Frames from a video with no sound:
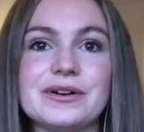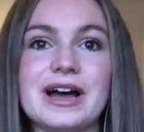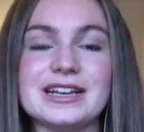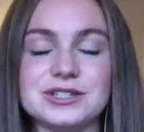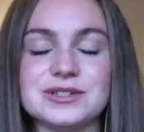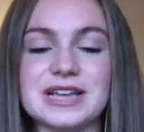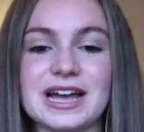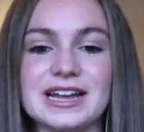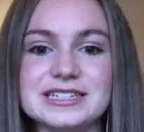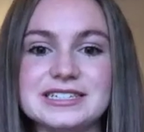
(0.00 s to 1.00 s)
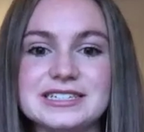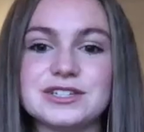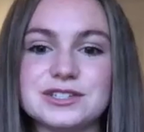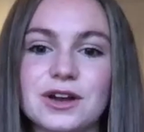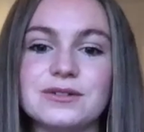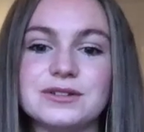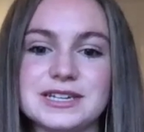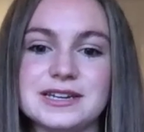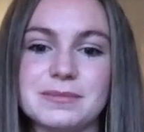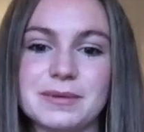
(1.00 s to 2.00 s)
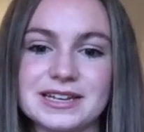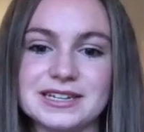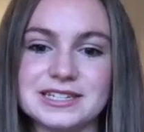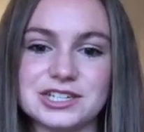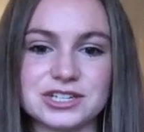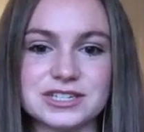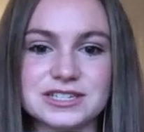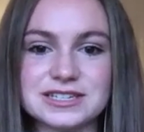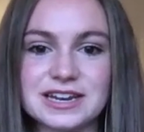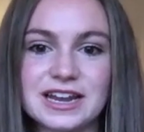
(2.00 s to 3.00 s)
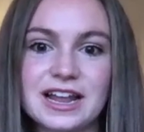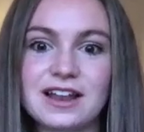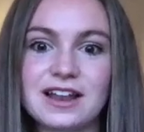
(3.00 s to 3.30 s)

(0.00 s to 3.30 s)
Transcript: as you said, delving so deep into just